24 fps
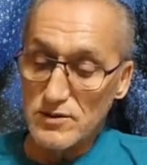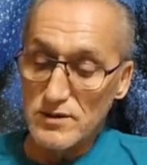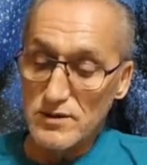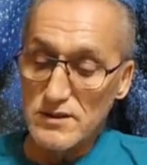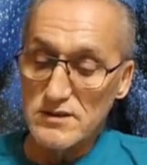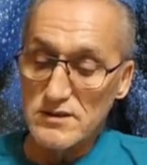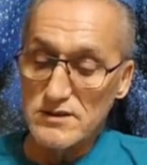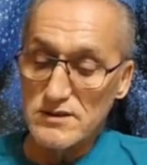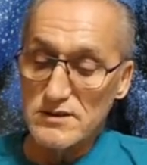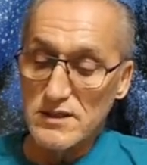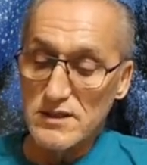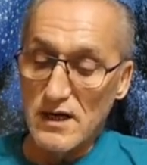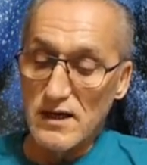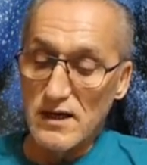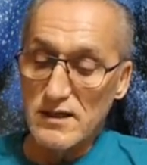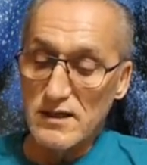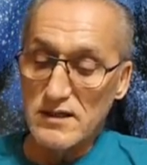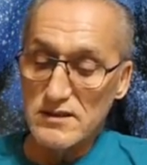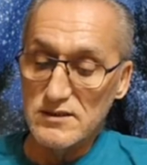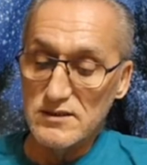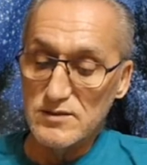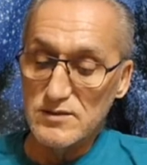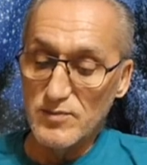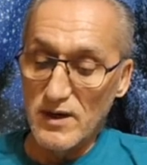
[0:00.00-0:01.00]
I was
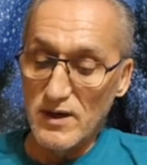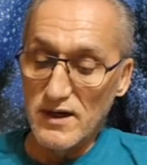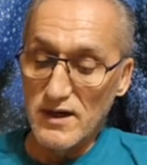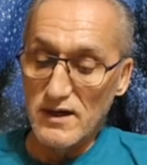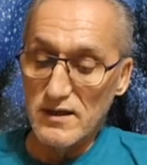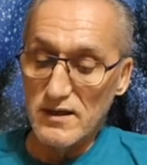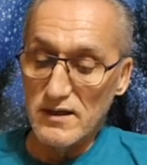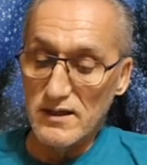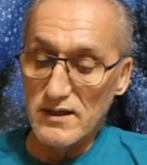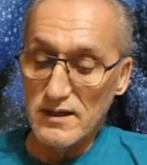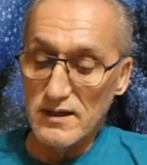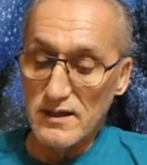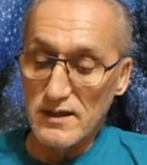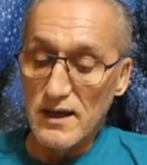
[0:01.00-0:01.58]
fully aware of the